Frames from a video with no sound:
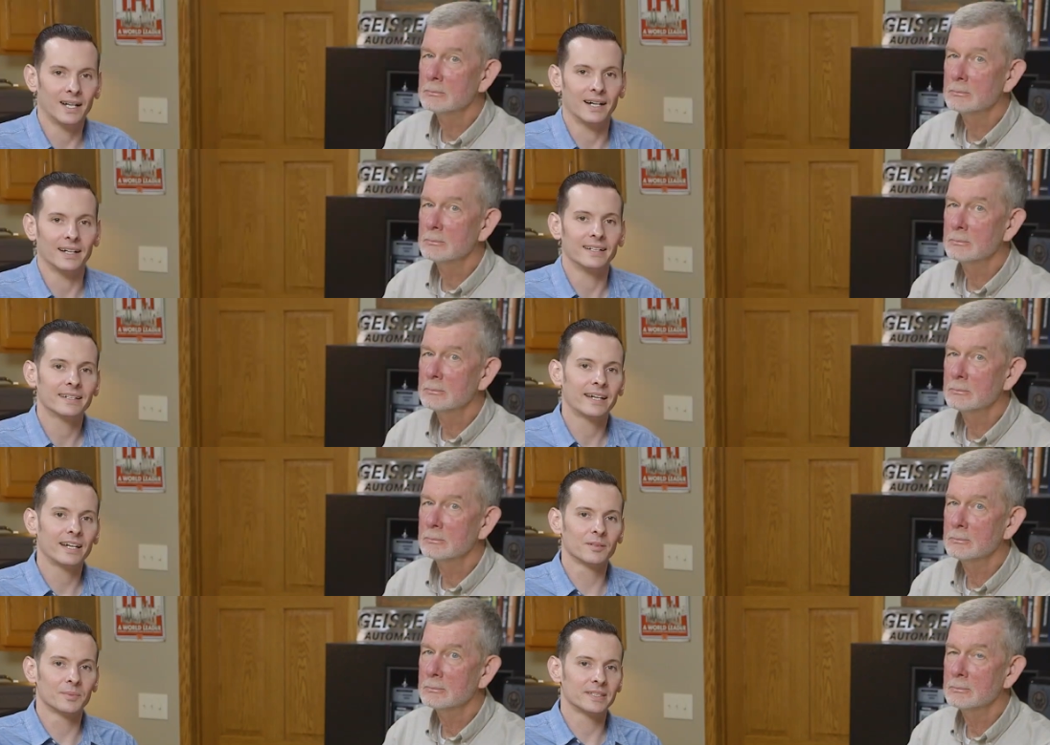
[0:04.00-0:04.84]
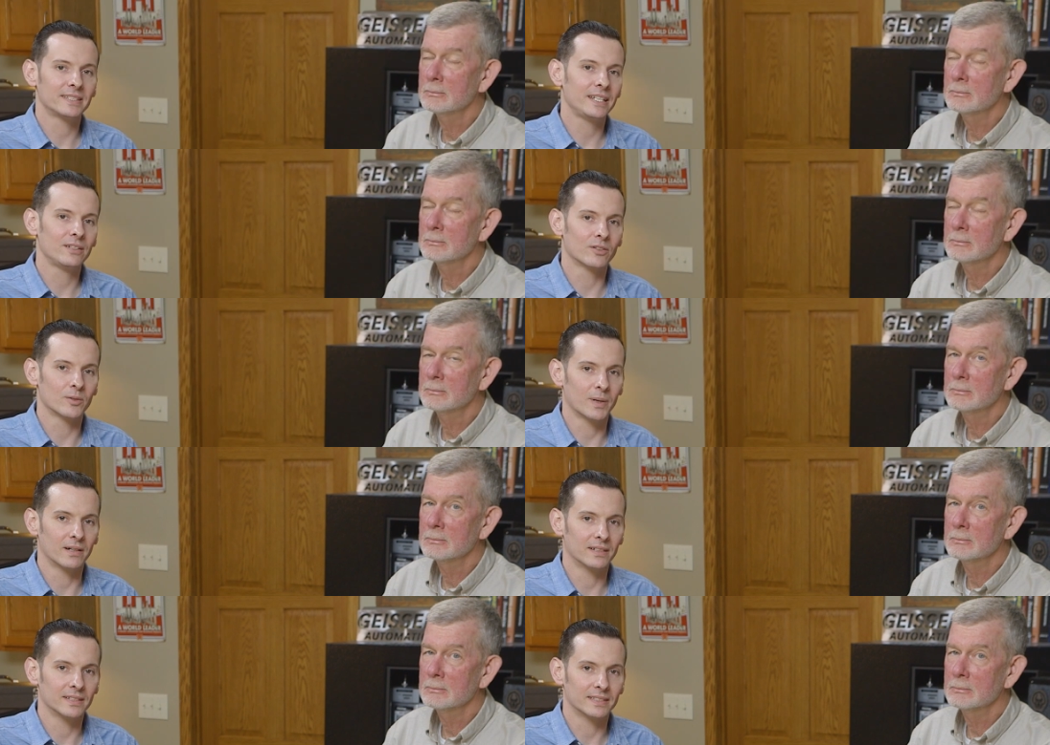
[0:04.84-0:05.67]
Speaker 1: Hi, Caleb and Steve with
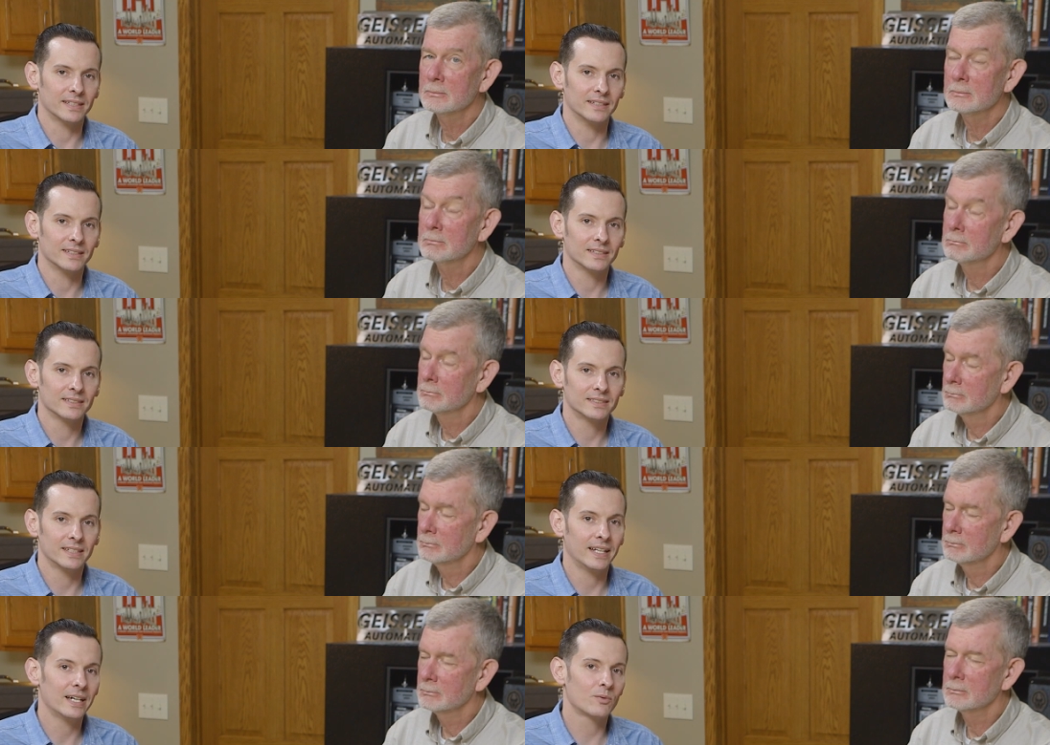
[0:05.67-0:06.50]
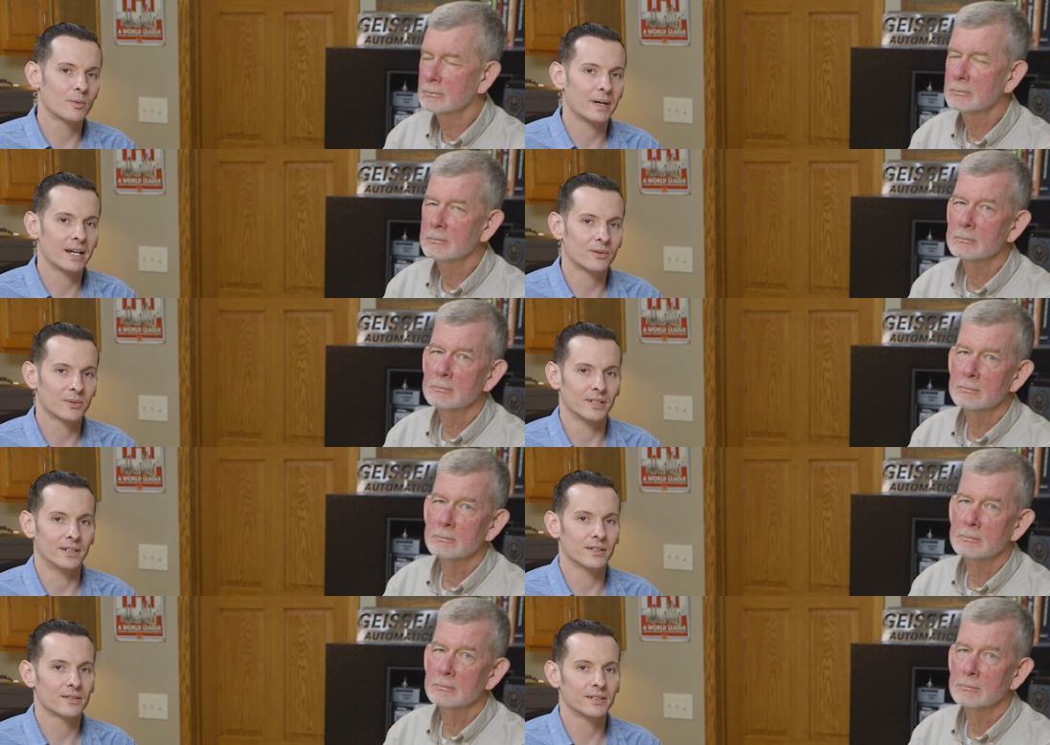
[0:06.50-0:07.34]
Brownells here. Today we're back with
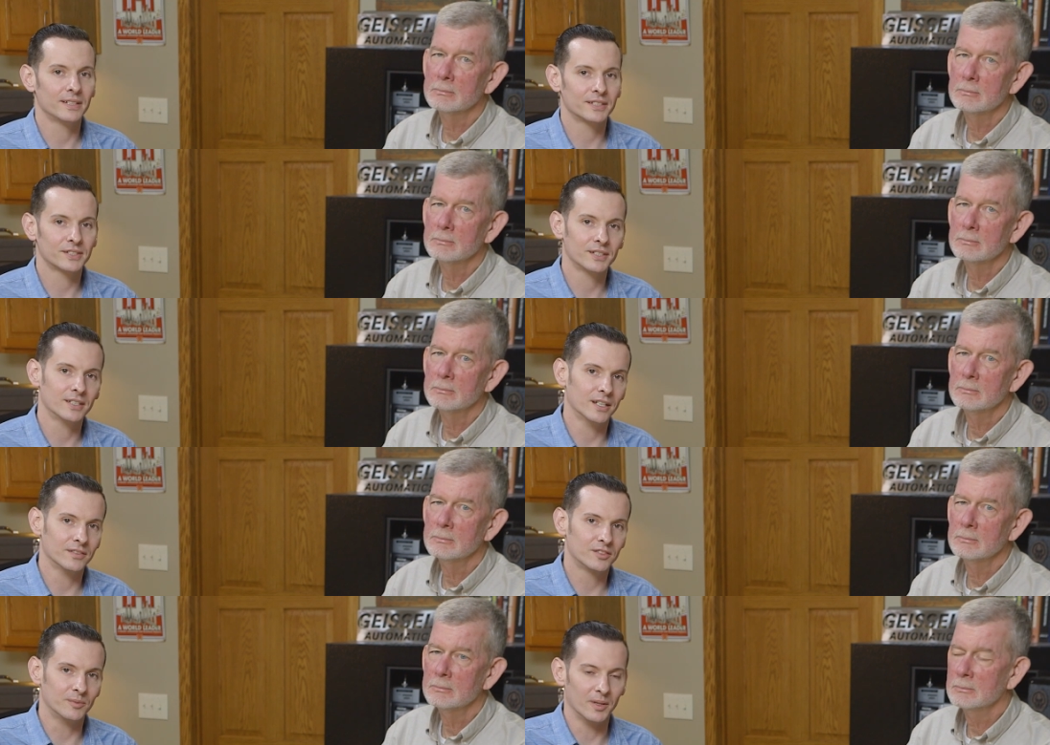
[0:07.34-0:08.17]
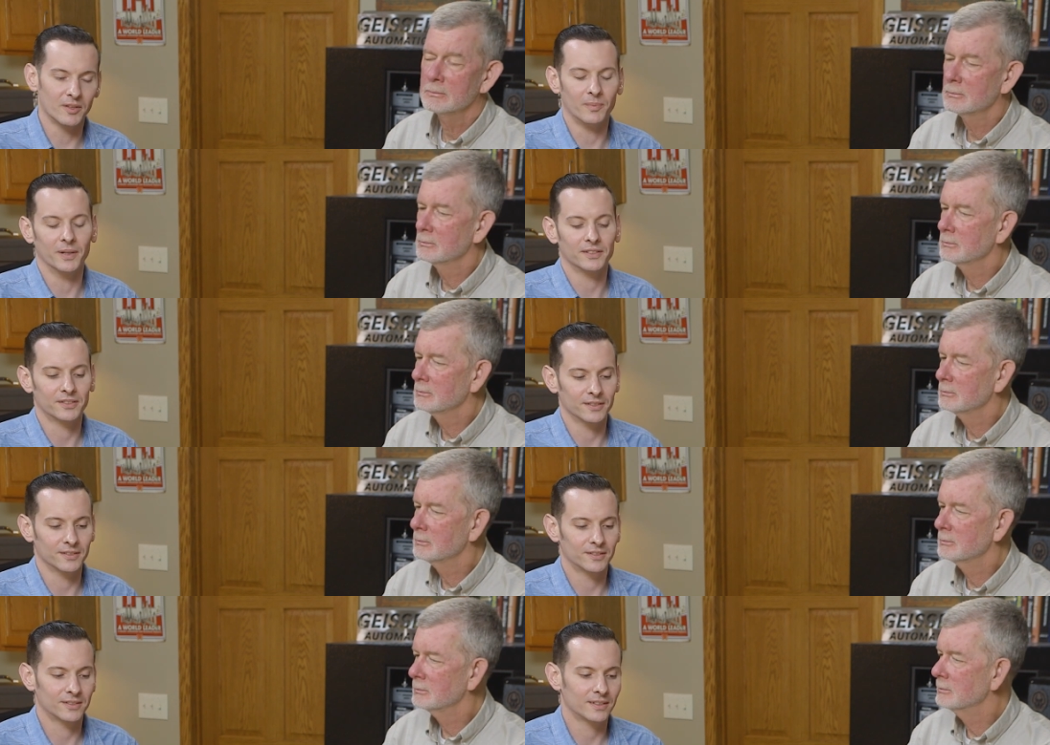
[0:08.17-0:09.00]
another edition of Smyth
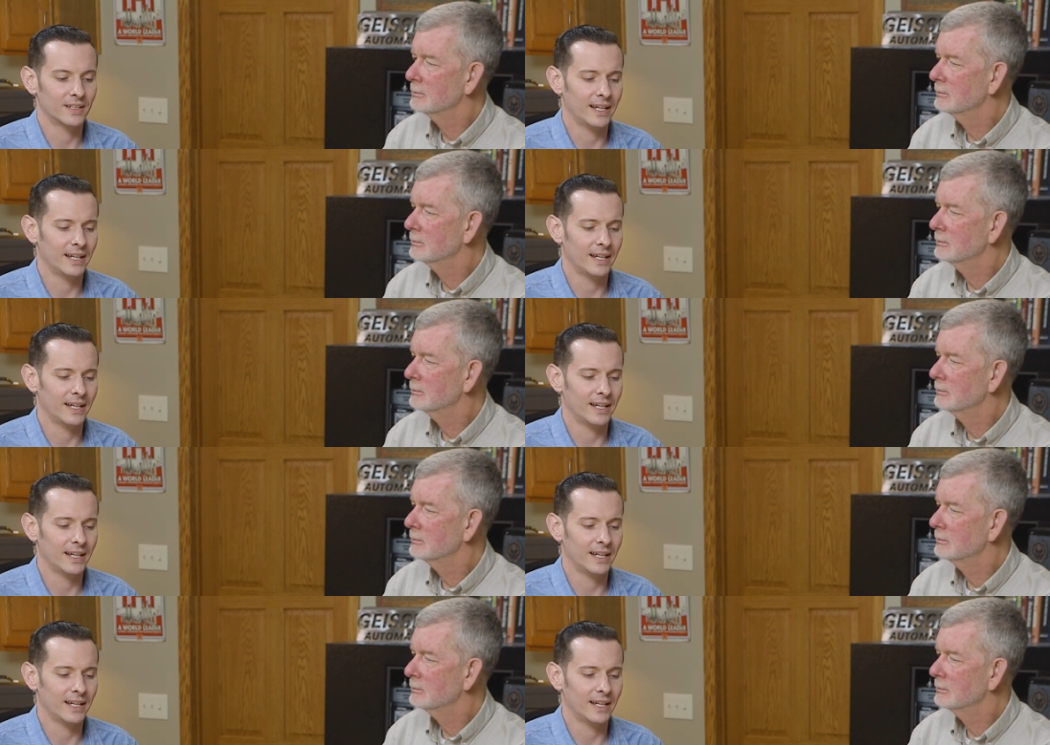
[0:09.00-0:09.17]
Busters.